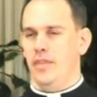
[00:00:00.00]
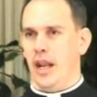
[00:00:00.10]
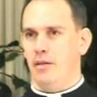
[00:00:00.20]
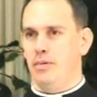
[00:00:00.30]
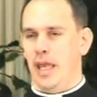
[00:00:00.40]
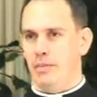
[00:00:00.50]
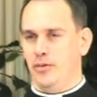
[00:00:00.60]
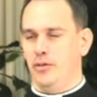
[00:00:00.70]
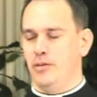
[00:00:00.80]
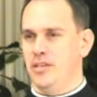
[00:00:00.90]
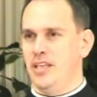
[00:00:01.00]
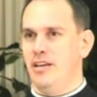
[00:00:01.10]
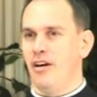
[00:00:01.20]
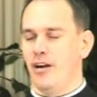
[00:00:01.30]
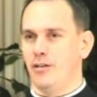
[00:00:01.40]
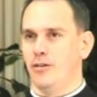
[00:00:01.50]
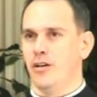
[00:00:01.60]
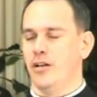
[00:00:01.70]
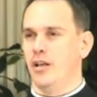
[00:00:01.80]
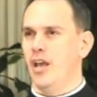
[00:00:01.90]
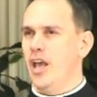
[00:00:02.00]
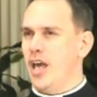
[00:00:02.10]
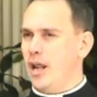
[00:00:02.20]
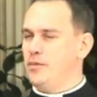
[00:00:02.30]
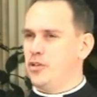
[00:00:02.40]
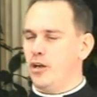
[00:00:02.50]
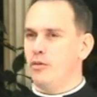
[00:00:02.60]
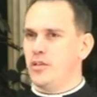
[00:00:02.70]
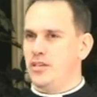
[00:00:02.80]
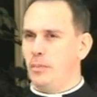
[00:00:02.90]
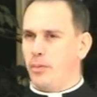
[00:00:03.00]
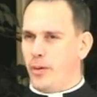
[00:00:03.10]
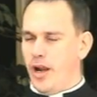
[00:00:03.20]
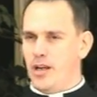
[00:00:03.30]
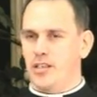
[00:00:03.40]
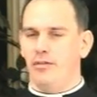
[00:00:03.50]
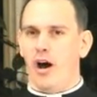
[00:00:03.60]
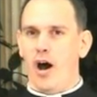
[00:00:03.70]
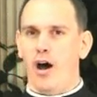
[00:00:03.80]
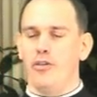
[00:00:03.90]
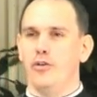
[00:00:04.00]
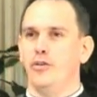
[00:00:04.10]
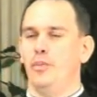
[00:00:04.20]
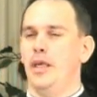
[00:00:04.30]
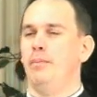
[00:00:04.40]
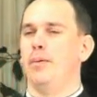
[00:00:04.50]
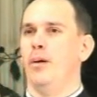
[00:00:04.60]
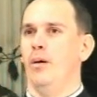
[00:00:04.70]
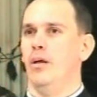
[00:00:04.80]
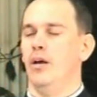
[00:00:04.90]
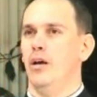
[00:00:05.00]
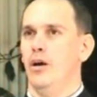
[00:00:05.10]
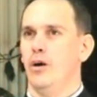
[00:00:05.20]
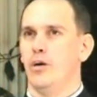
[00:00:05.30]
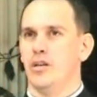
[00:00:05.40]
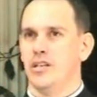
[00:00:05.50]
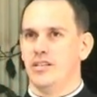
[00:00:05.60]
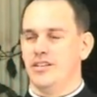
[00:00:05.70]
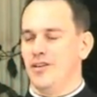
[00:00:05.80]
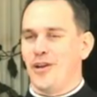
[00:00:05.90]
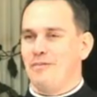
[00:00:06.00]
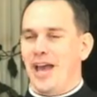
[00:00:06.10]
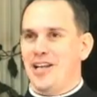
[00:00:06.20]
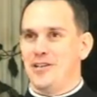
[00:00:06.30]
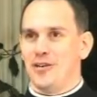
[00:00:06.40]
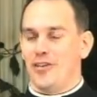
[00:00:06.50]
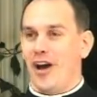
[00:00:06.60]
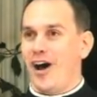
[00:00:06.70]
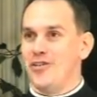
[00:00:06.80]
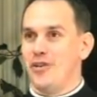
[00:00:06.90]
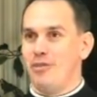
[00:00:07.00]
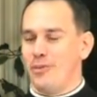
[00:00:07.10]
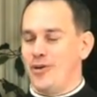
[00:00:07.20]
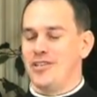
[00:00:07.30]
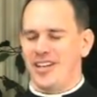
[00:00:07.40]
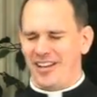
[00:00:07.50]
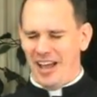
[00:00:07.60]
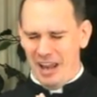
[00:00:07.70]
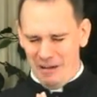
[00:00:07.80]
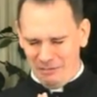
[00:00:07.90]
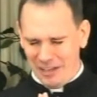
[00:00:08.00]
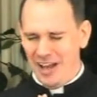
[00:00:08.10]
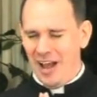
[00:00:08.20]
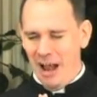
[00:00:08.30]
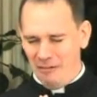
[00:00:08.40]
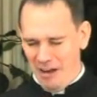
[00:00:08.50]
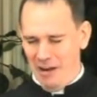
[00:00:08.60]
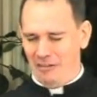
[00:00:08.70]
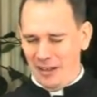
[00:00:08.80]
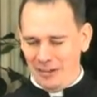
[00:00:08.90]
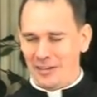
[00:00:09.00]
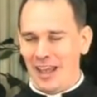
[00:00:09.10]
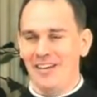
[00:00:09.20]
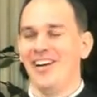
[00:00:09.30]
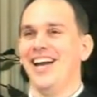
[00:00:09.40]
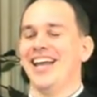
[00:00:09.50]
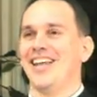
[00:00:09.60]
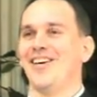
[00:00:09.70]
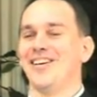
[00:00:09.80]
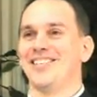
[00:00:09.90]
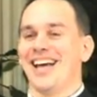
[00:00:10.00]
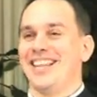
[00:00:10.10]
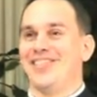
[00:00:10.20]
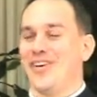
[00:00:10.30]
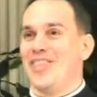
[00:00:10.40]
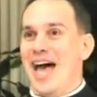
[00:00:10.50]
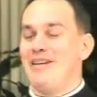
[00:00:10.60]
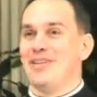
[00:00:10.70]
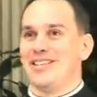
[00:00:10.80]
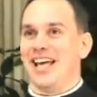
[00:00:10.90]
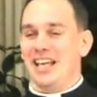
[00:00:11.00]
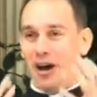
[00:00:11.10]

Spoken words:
that I'd be able to receive our Lord. And I'm sure it was the prayers of all those people who are just, you can imagine you're the 100th person in line. I want to receive. It was like, for them, it was